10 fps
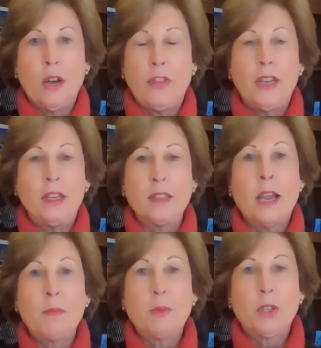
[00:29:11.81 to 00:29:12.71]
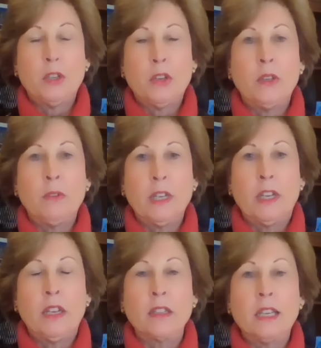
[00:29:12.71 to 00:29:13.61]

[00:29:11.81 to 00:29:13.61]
I think it's absolutely ridiculous.